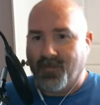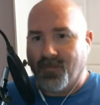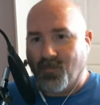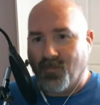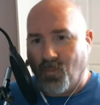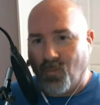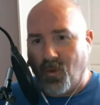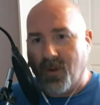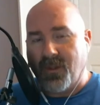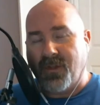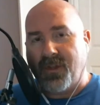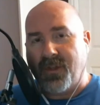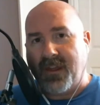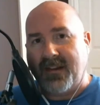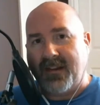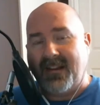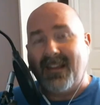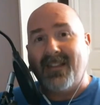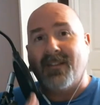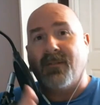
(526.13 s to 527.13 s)
one of the
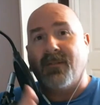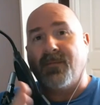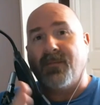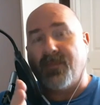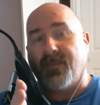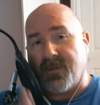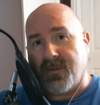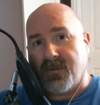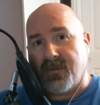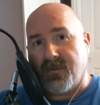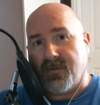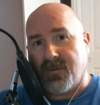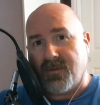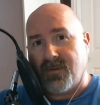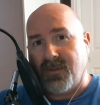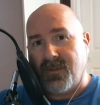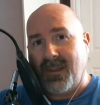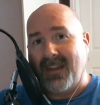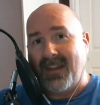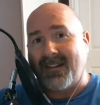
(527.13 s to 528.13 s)
things,
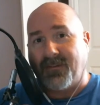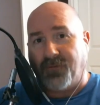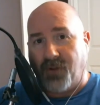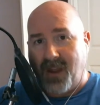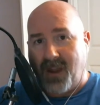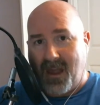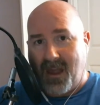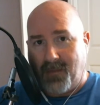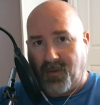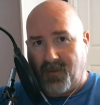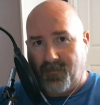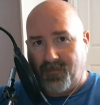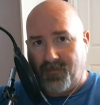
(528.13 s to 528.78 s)
it's a free app.